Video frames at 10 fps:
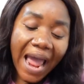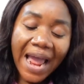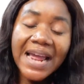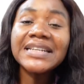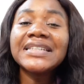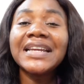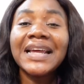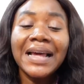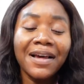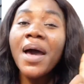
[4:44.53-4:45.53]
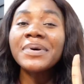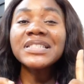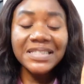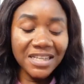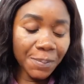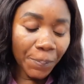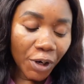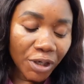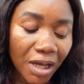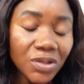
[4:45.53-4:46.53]
And number 6
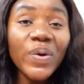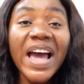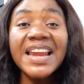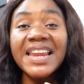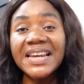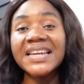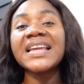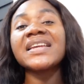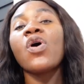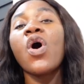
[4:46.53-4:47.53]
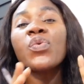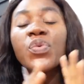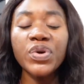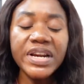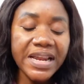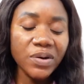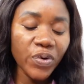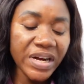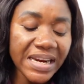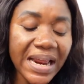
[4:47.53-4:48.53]
products we need
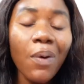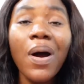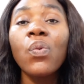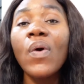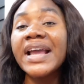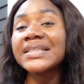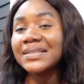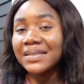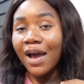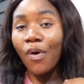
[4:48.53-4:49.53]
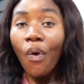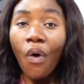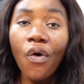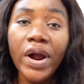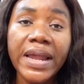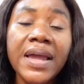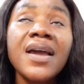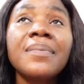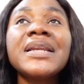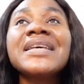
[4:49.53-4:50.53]
our white now
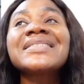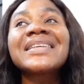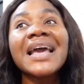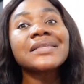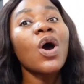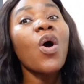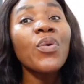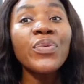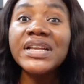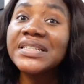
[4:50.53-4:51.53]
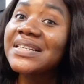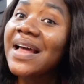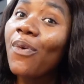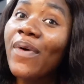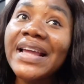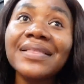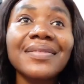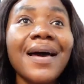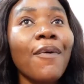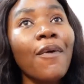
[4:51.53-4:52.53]
oil. Please get original
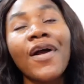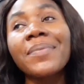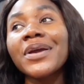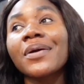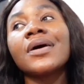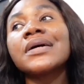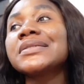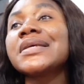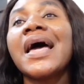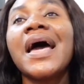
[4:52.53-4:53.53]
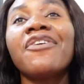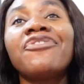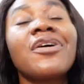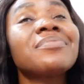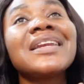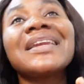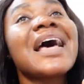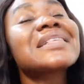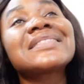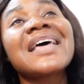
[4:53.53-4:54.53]
white now oil, because from the
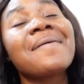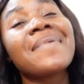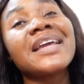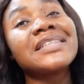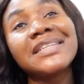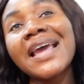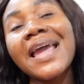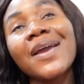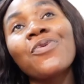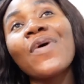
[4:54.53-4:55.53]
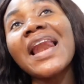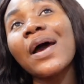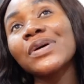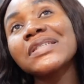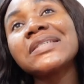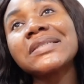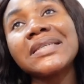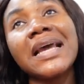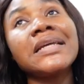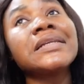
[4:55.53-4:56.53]
last time I checked, while I was
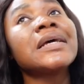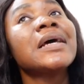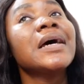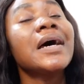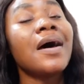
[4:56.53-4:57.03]
still selling